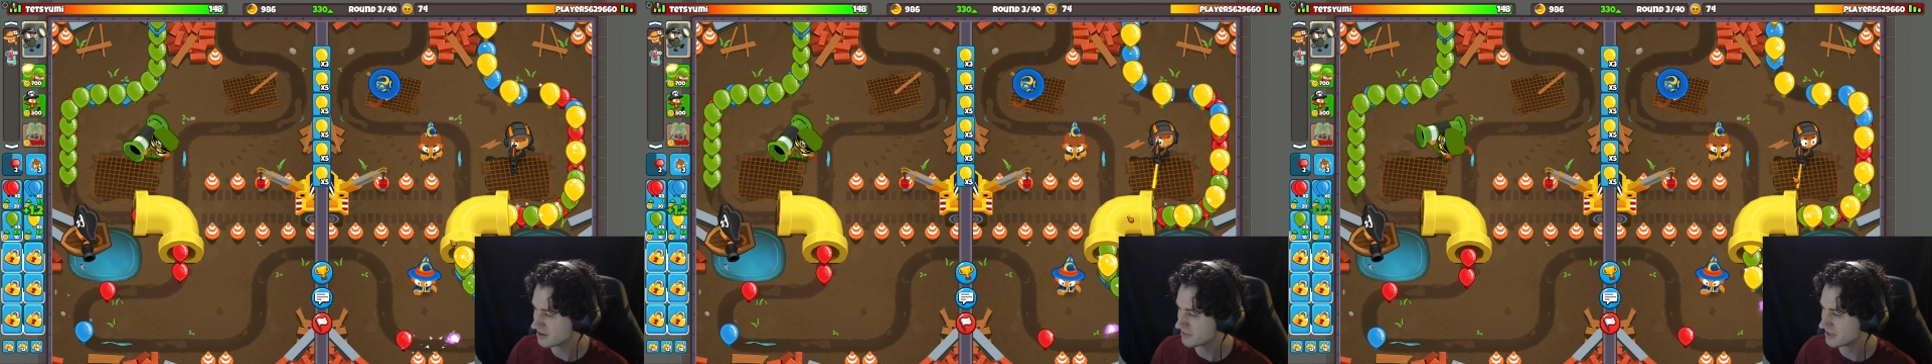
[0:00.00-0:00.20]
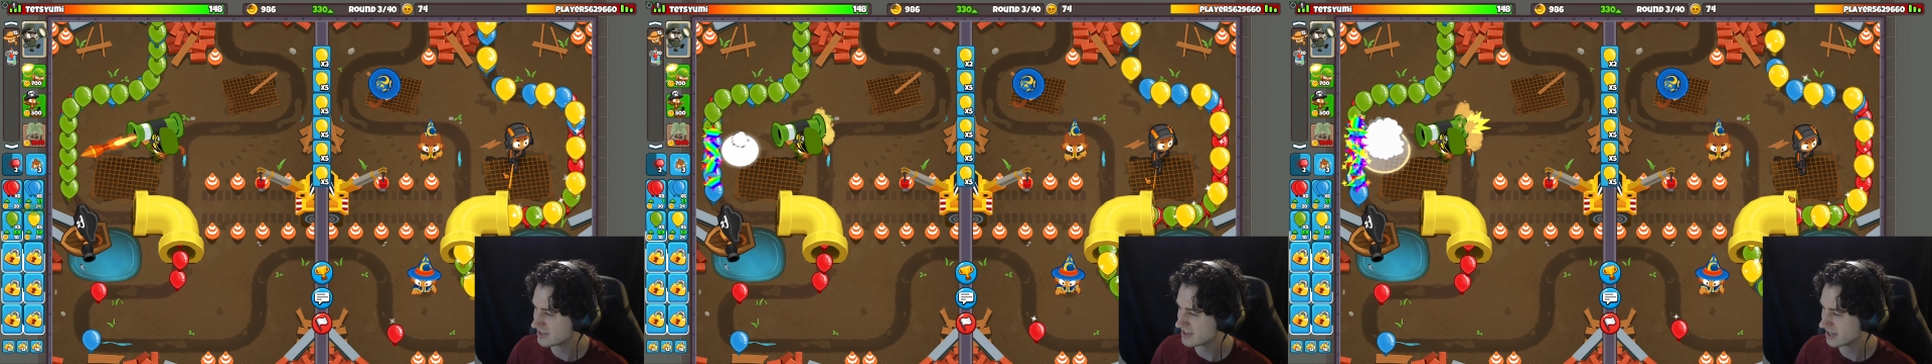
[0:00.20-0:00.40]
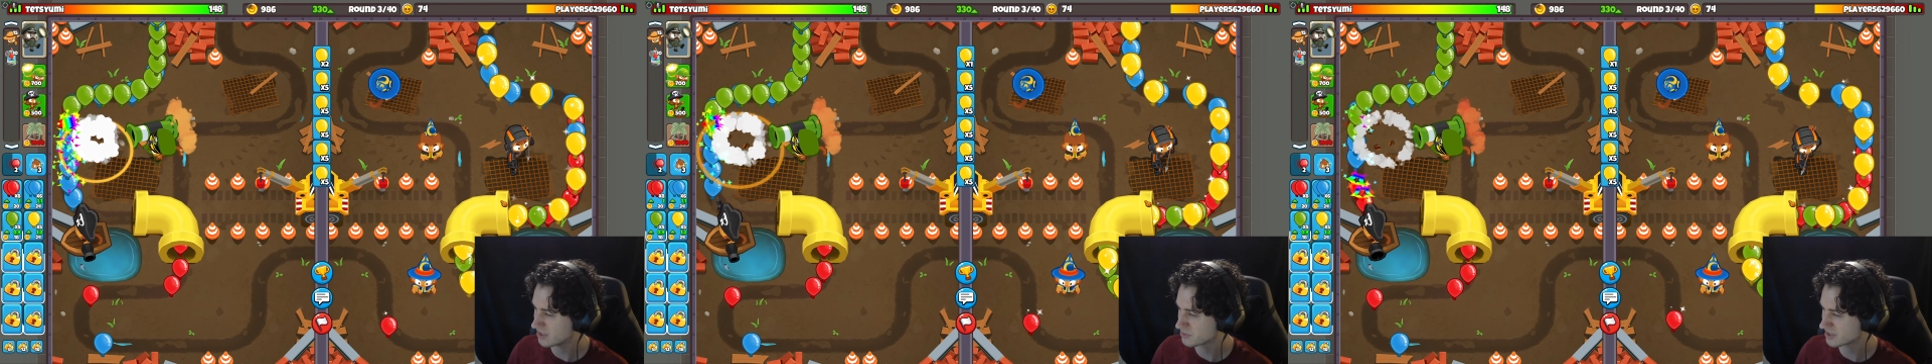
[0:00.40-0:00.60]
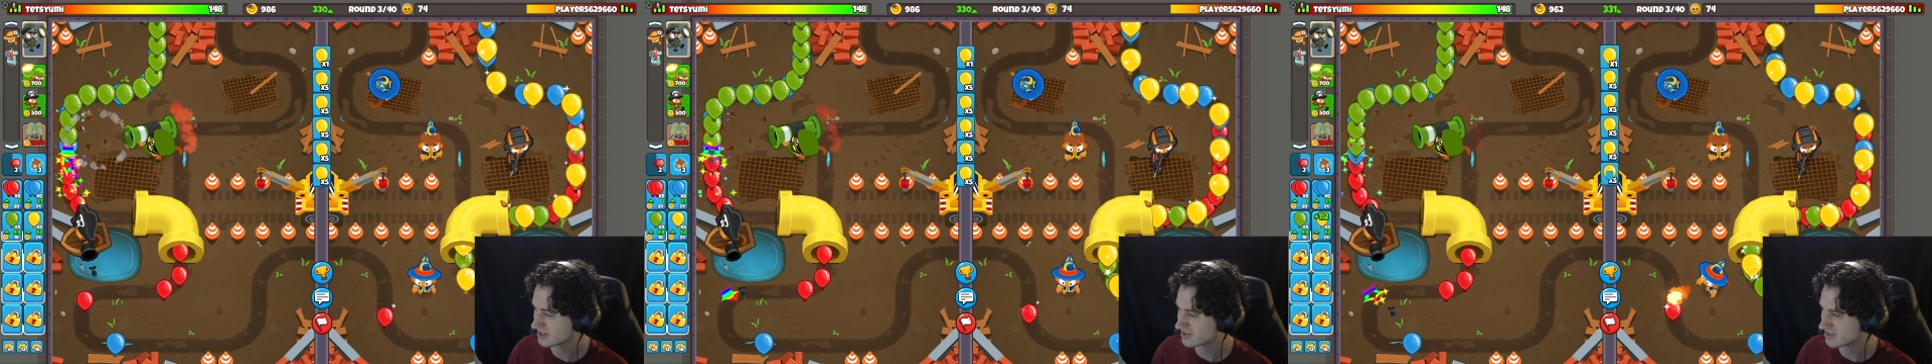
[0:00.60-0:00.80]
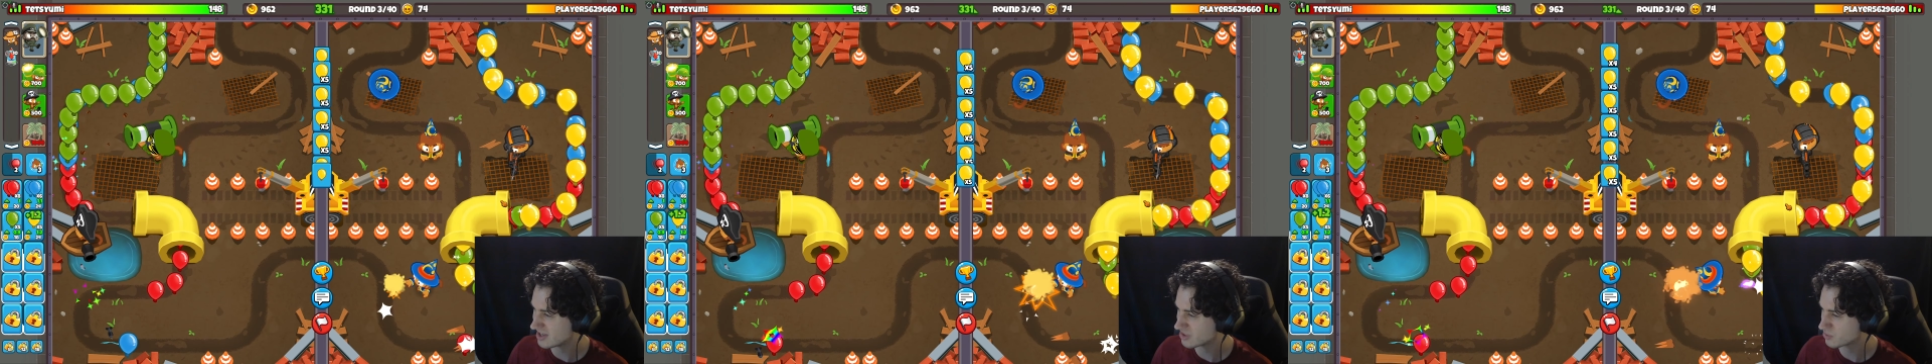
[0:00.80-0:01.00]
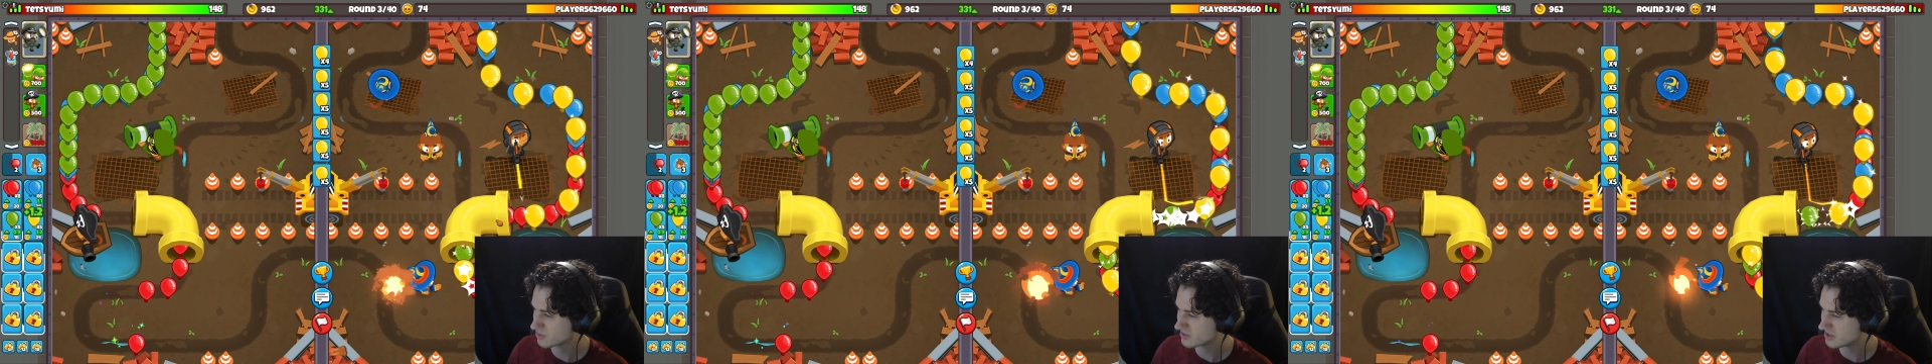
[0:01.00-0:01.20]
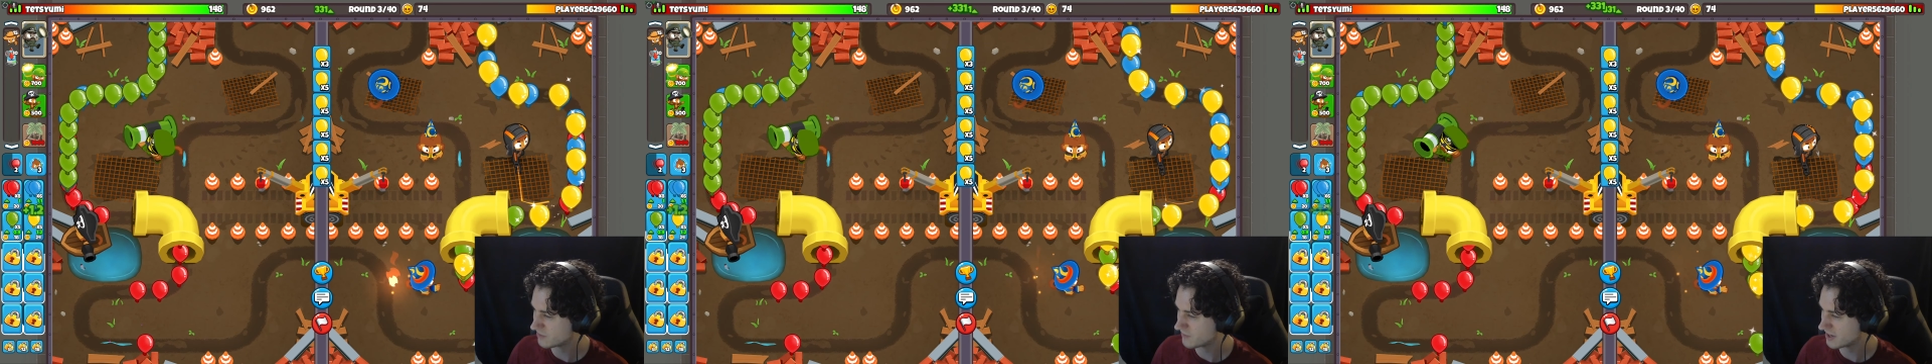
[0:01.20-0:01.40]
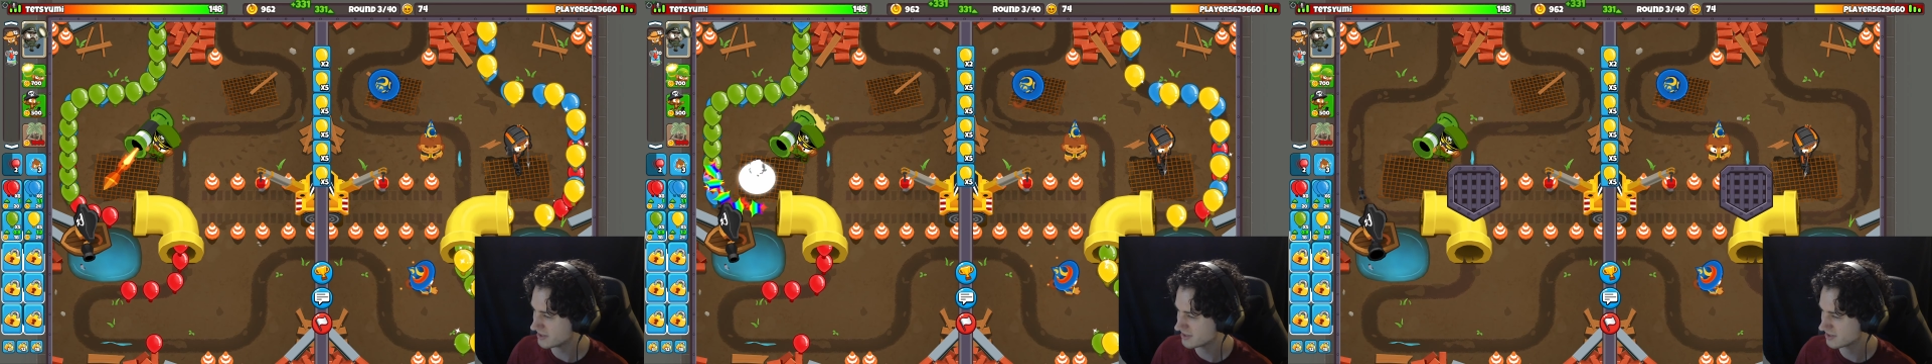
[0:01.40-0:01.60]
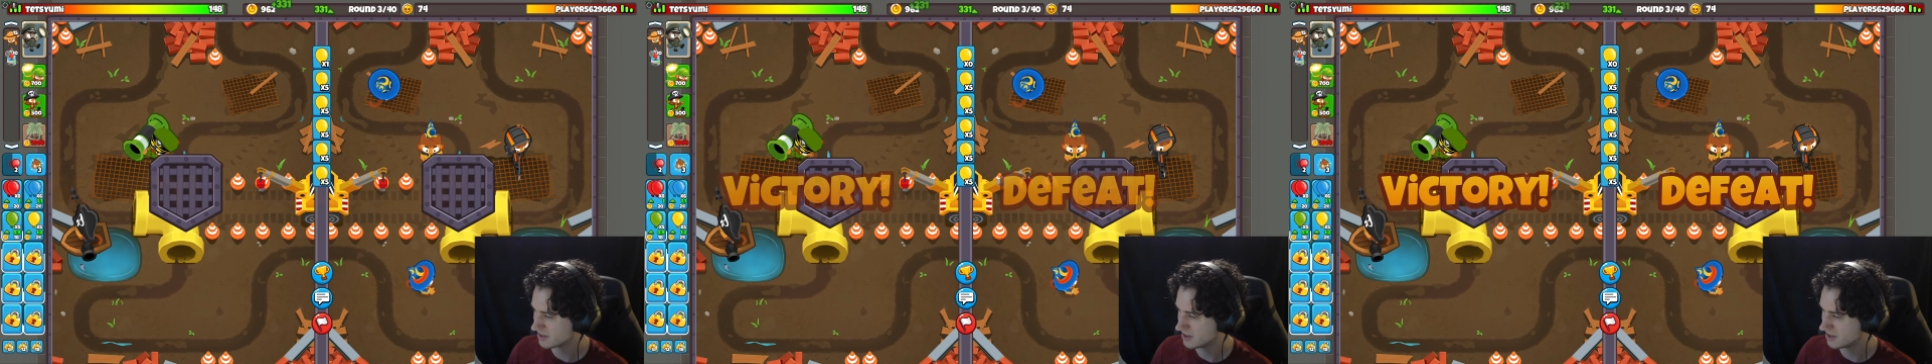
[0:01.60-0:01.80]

of these yellows going to sneak through his defense?